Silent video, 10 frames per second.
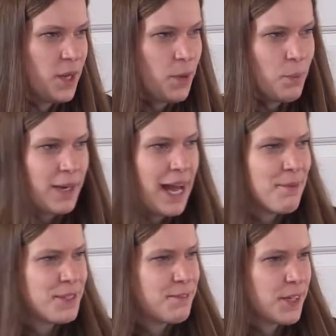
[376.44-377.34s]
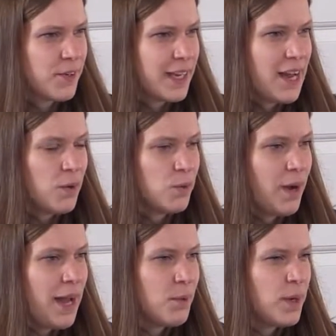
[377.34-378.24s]
when I was figuring out who
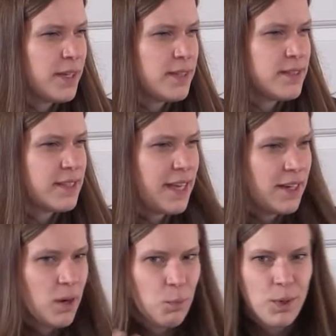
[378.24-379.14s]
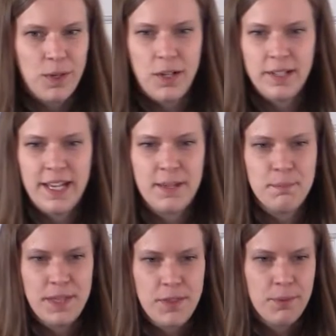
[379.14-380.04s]
I was and our world had
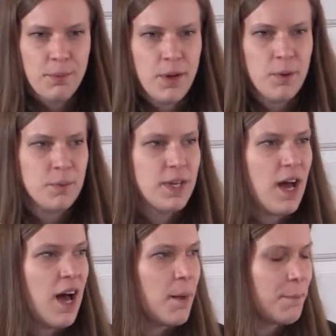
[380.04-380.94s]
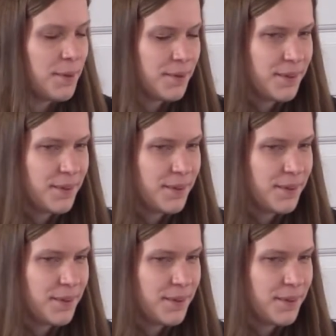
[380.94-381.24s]
been thrown up